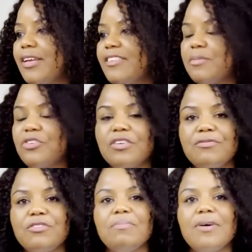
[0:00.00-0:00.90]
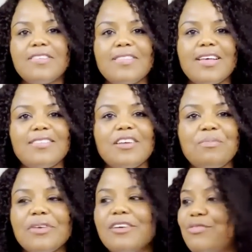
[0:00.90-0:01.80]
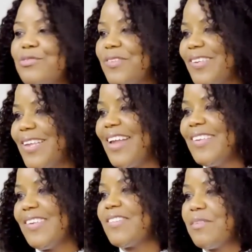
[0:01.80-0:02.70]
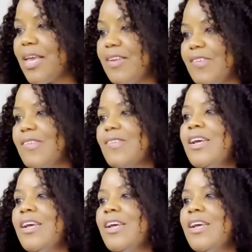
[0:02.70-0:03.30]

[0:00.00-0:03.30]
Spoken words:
especially for a party that ZANU-PF thought it had decimated.